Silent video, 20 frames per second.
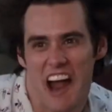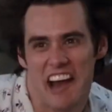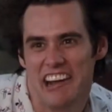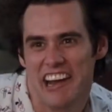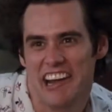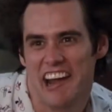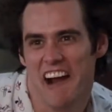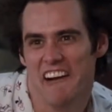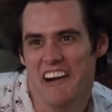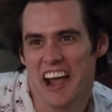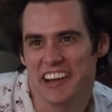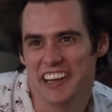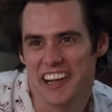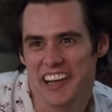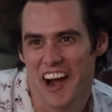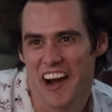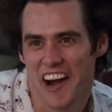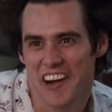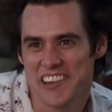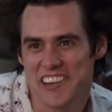people
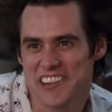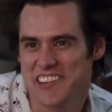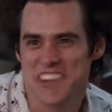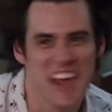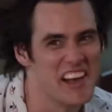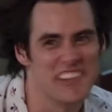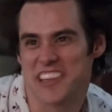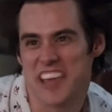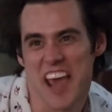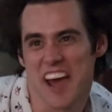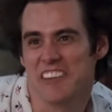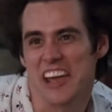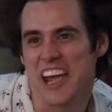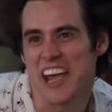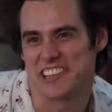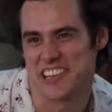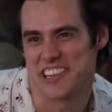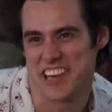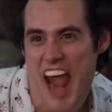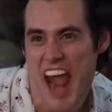are also
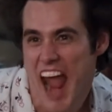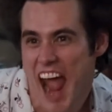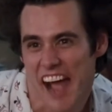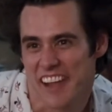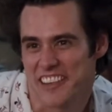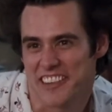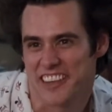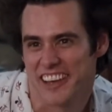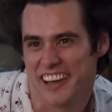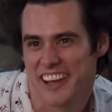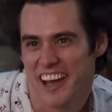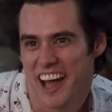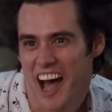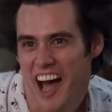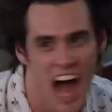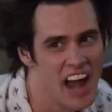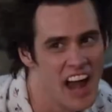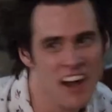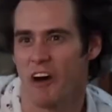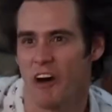talking crazy stuff
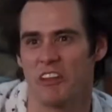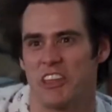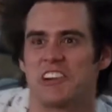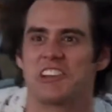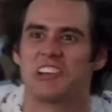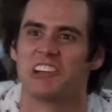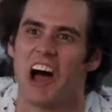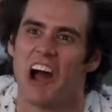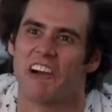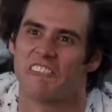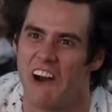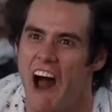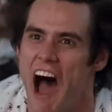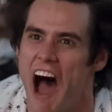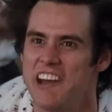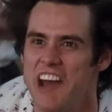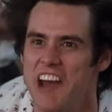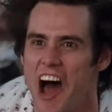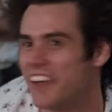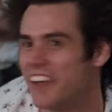all the
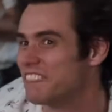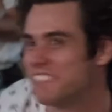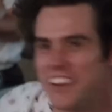time,